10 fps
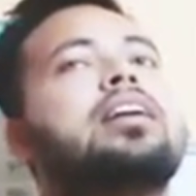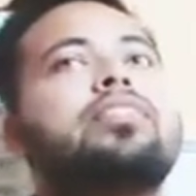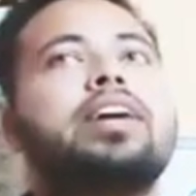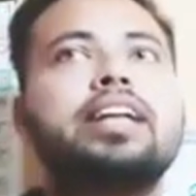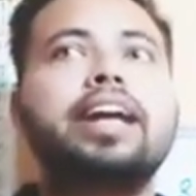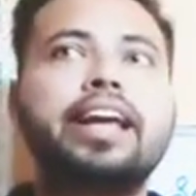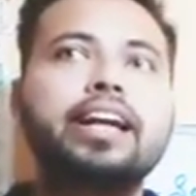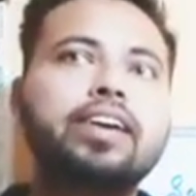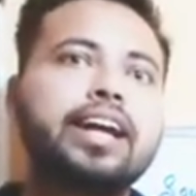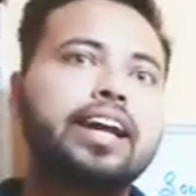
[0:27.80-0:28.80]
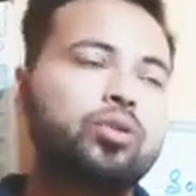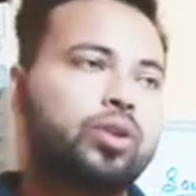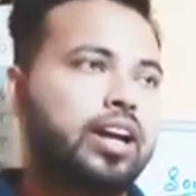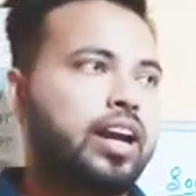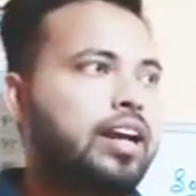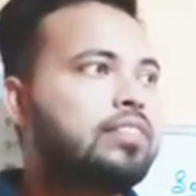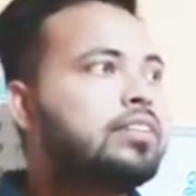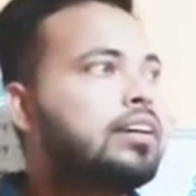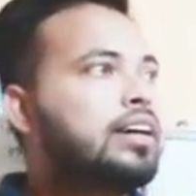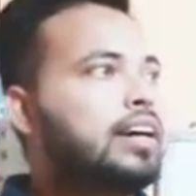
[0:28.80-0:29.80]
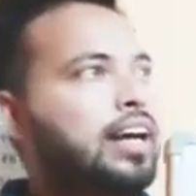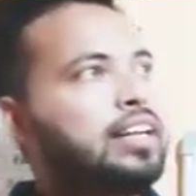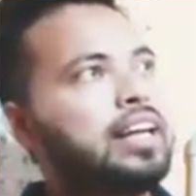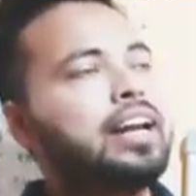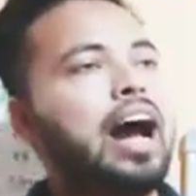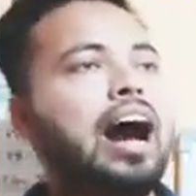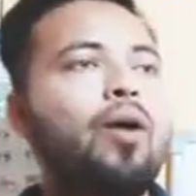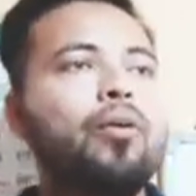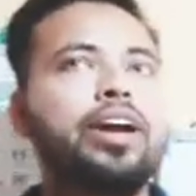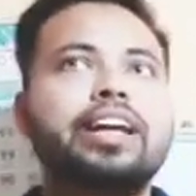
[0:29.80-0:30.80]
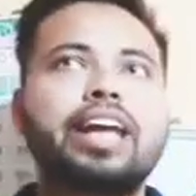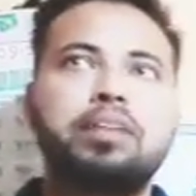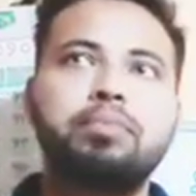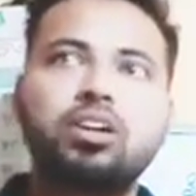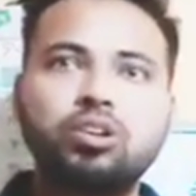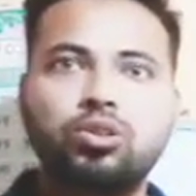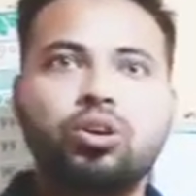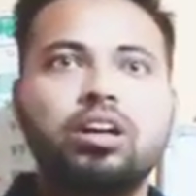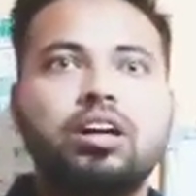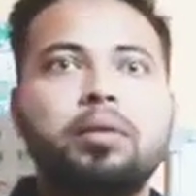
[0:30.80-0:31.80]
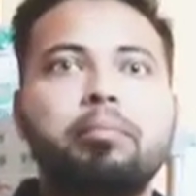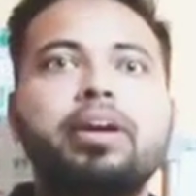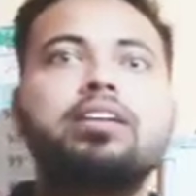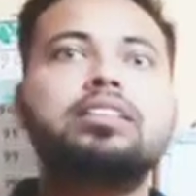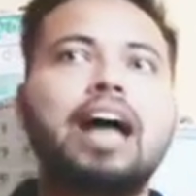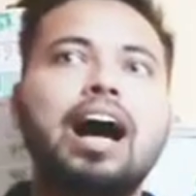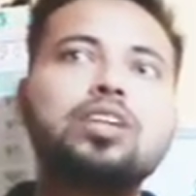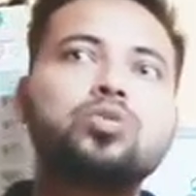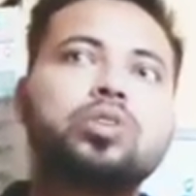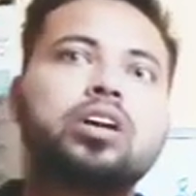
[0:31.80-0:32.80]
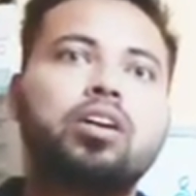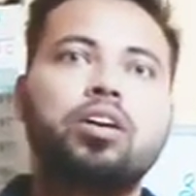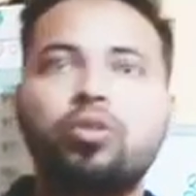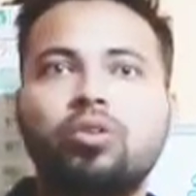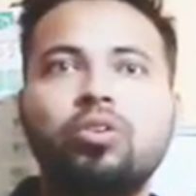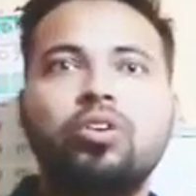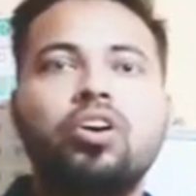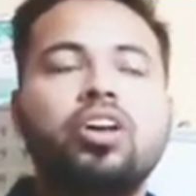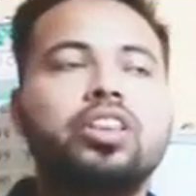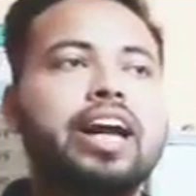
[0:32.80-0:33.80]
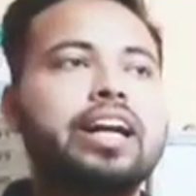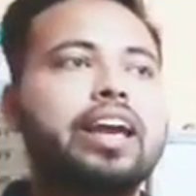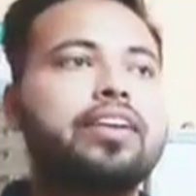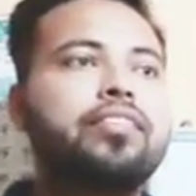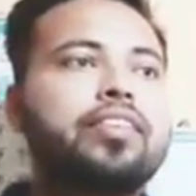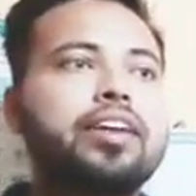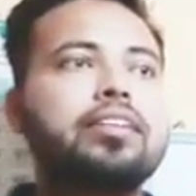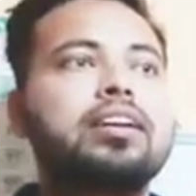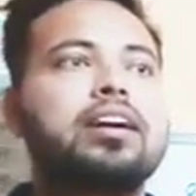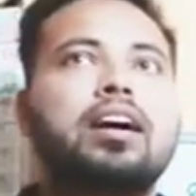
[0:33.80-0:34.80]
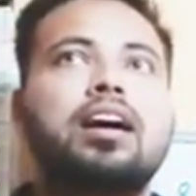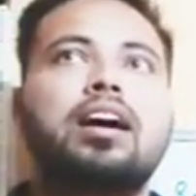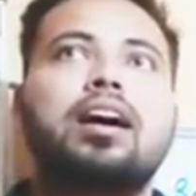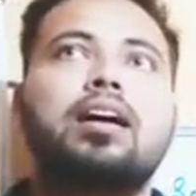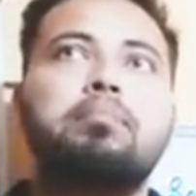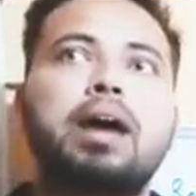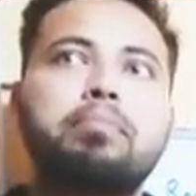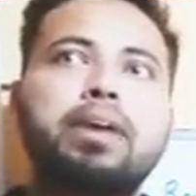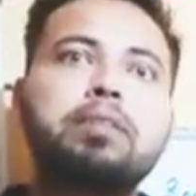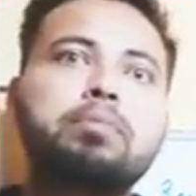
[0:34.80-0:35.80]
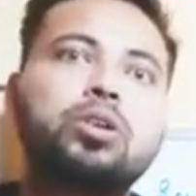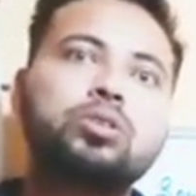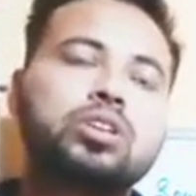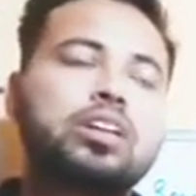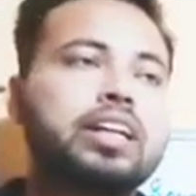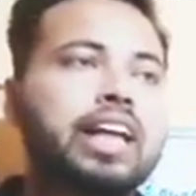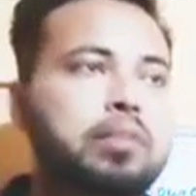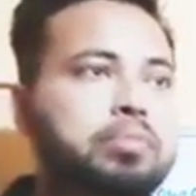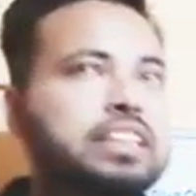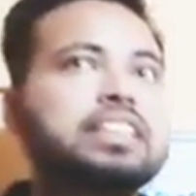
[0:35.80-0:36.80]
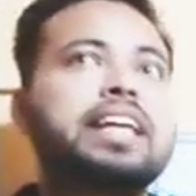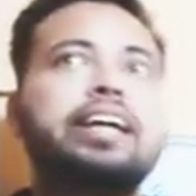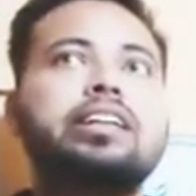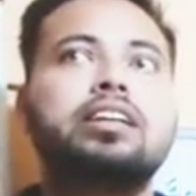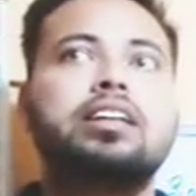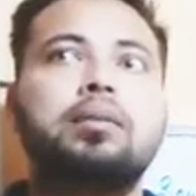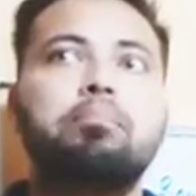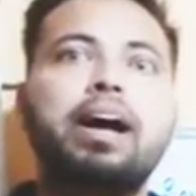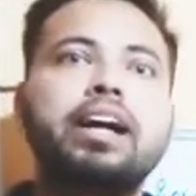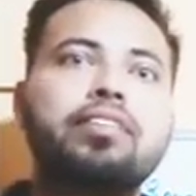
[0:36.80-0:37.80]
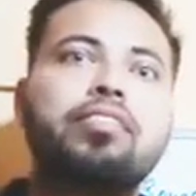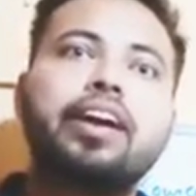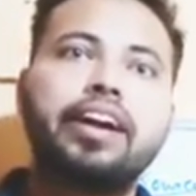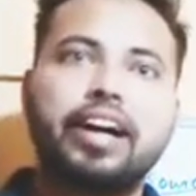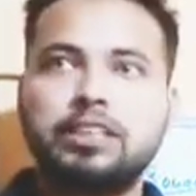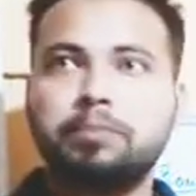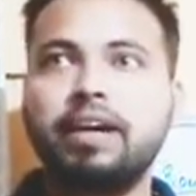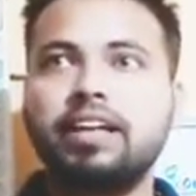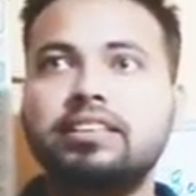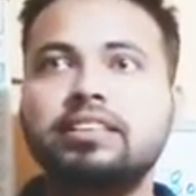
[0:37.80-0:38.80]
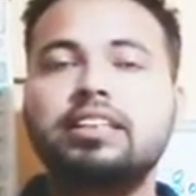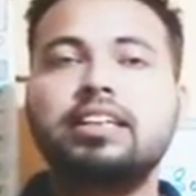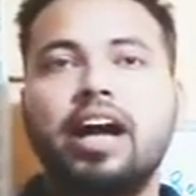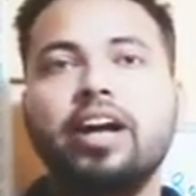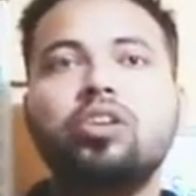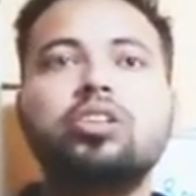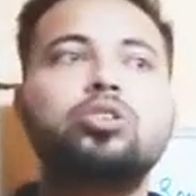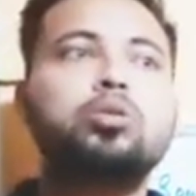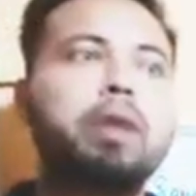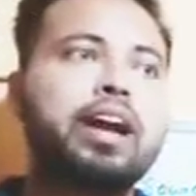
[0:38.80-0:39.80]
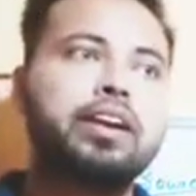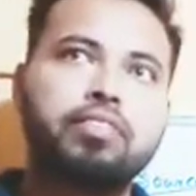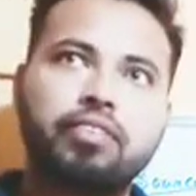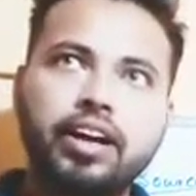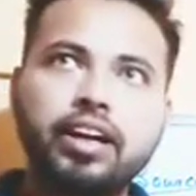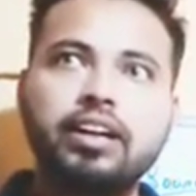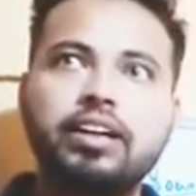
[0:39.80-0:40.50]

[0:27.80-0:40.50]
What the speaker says: affected in our day-to-day life, and then how it can be controlled. Because as we all know that every man-made pollution can be checked by different aspects and also by different